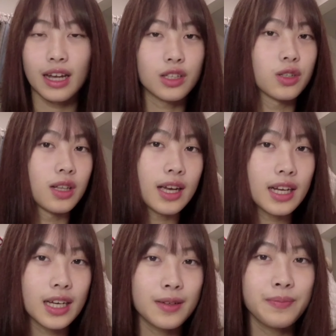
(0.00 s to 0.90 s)
natural
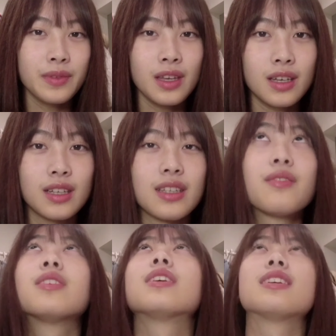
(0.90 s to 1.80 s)
lighting, because
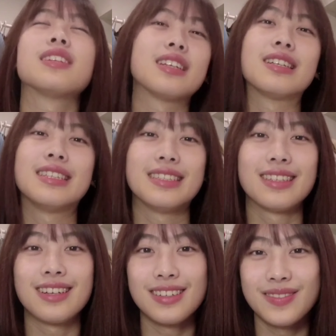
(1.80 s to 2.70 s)
everything in here is
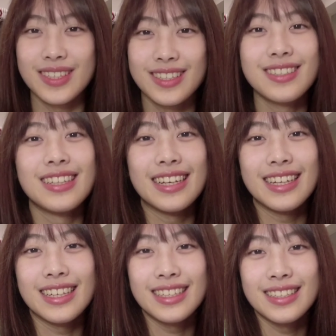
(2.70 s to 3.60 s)
artificial
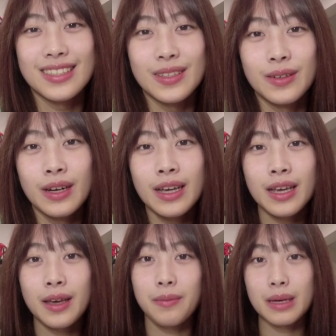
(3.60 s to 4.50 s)
lighting, so
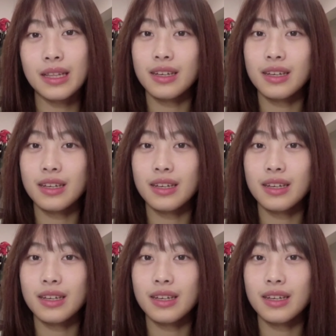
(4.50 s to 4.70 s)
it may